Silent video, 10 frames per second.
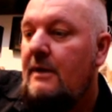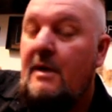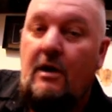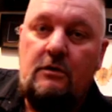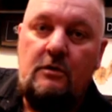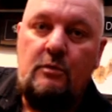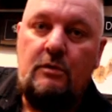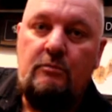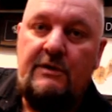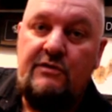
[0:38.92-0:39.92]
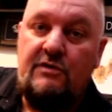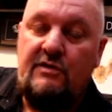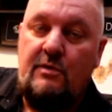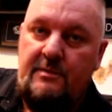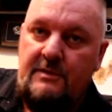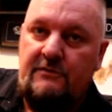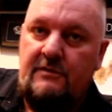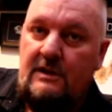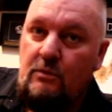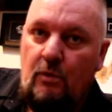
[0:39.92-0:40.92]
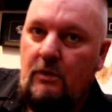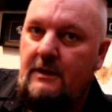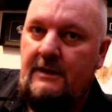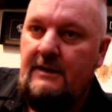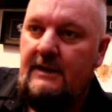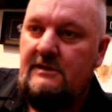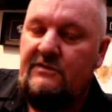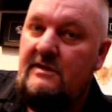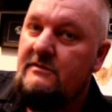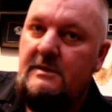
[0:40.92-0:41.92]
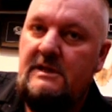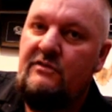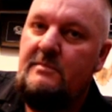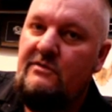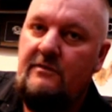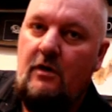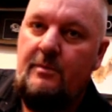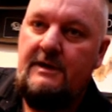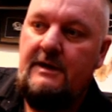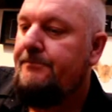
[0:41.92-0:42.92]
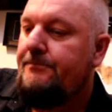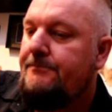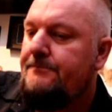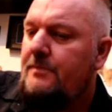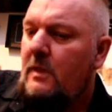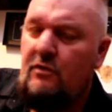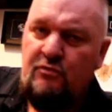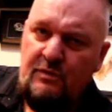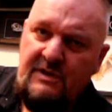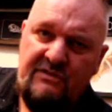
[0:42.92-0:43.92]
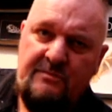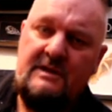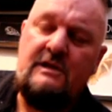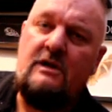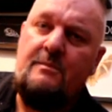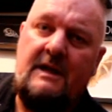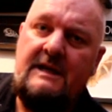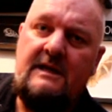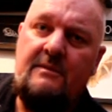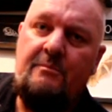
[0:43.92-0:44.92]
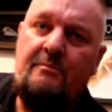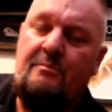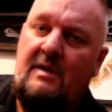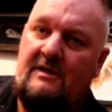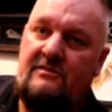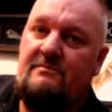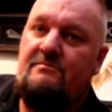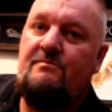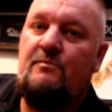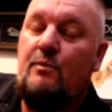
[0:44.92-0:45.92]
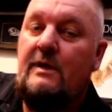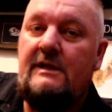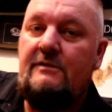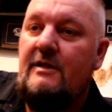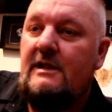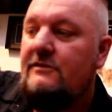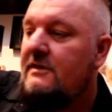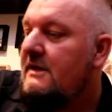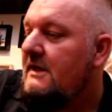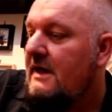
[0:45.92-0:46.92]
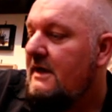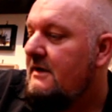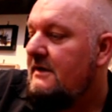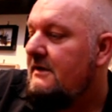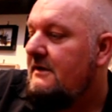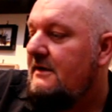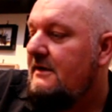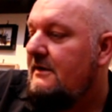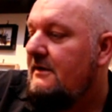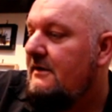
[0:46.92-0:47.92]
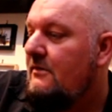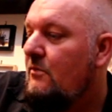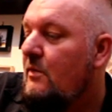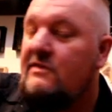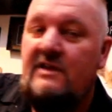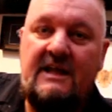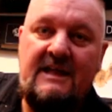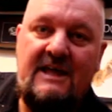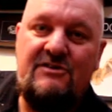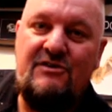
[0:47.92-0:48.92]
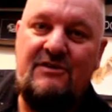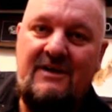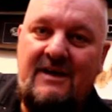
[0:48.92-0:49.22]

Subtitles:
paranormal research equipment at all. It doesn't have to be an expensive hobby. Sure, you could spend a lot of money, but in reality, where's that going to get you?